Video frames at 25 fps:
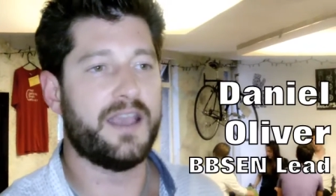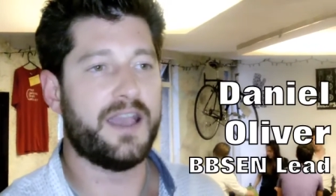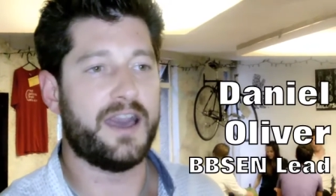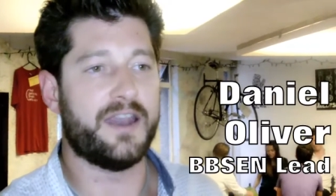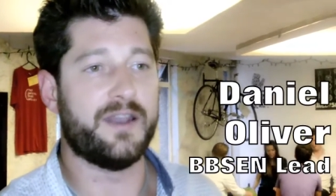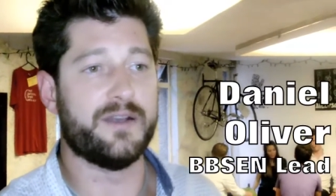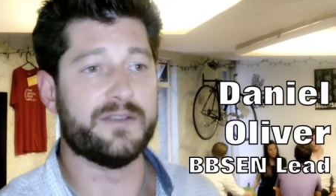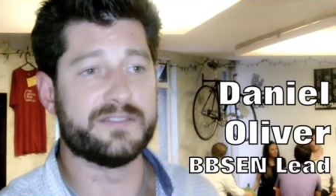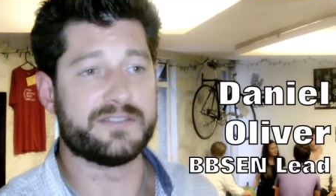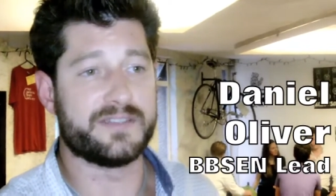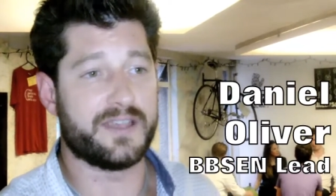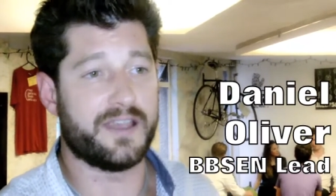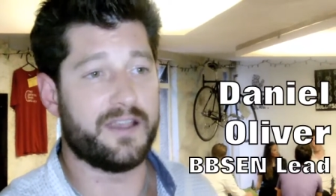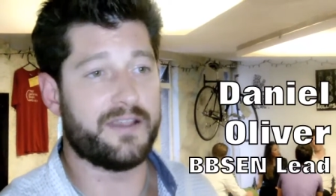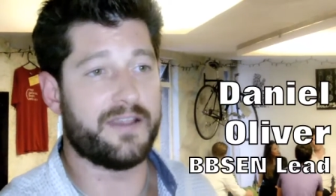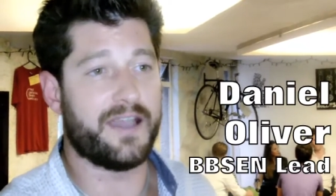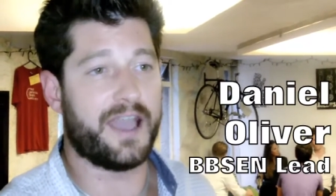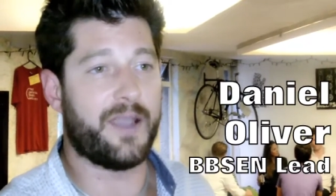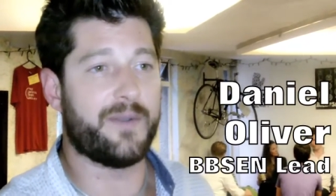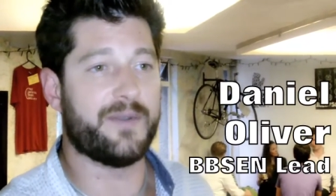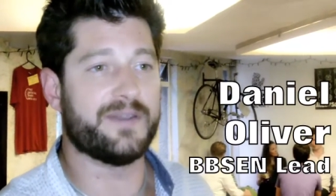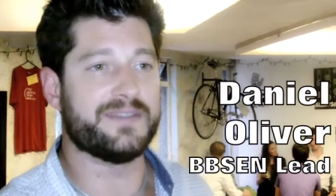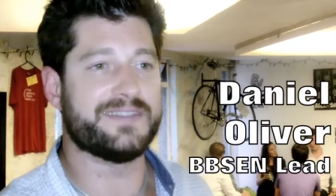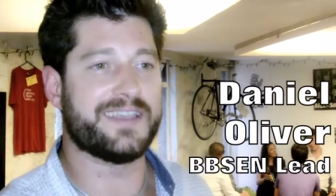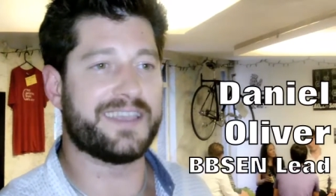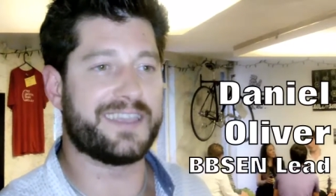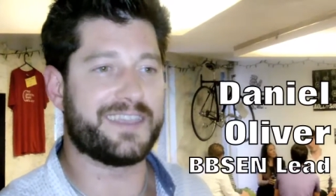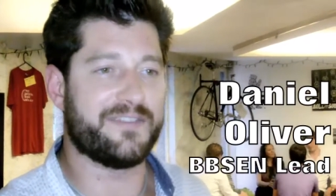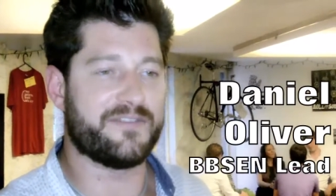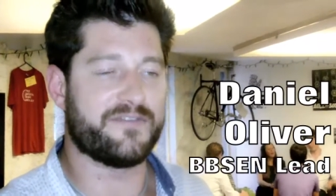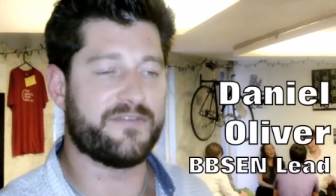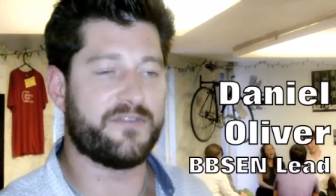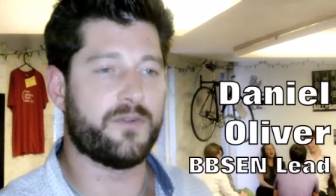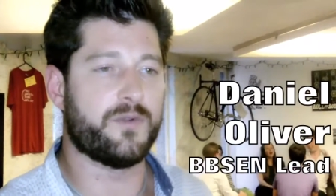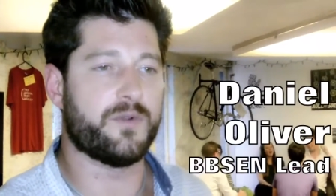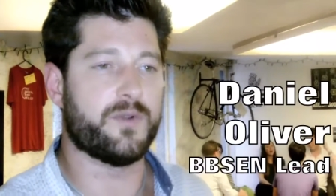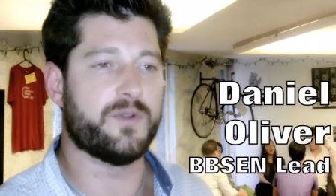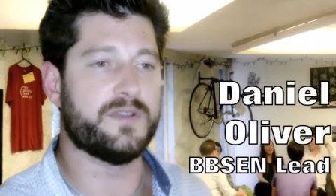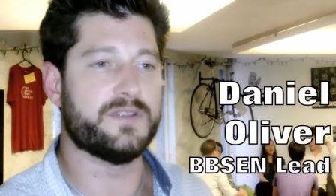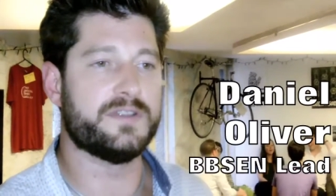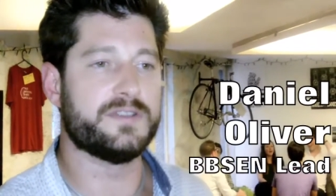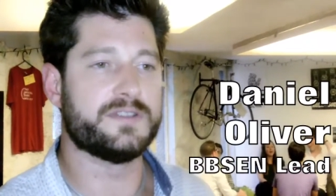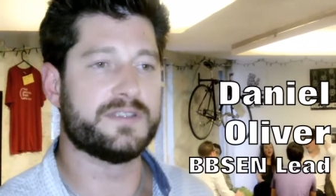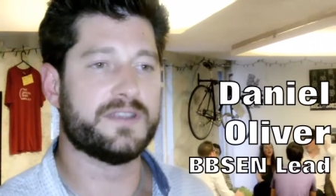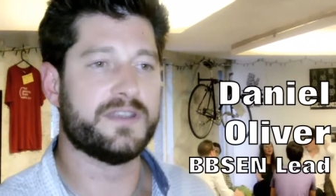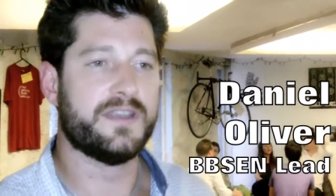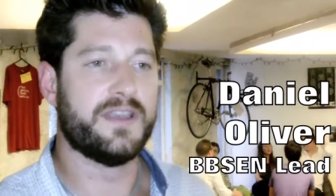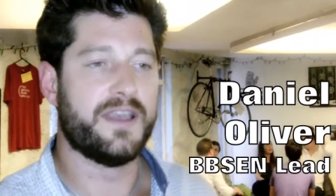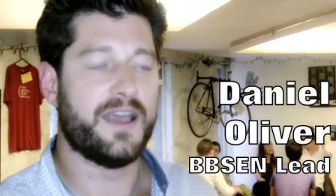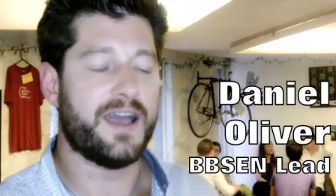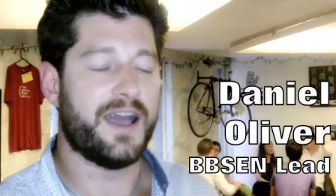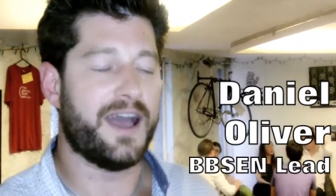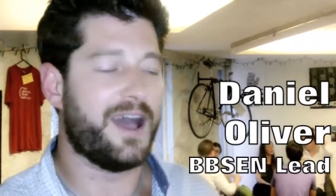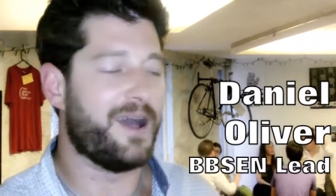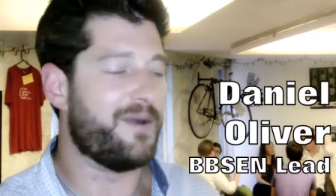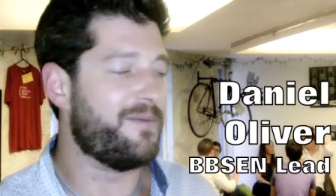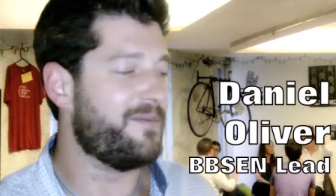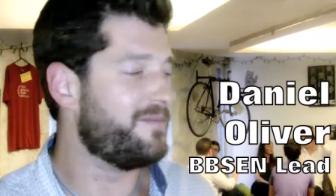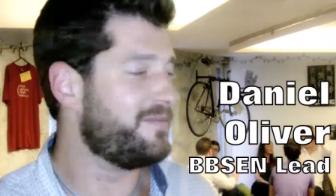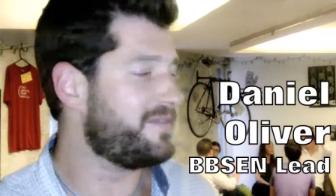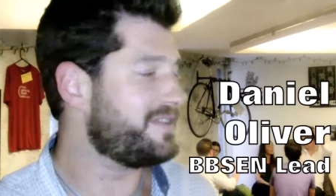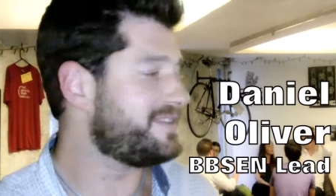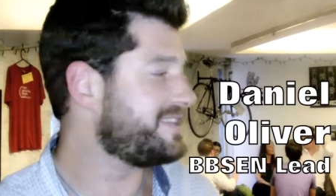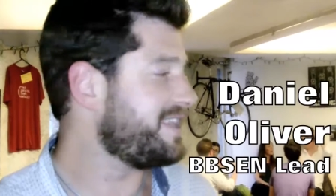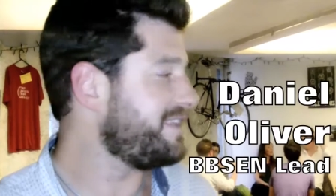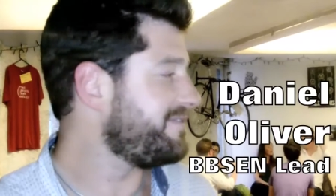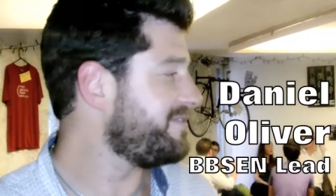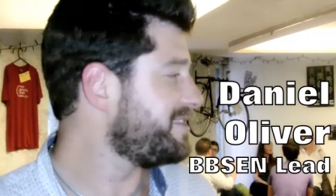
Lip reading: and also how we take it forward. This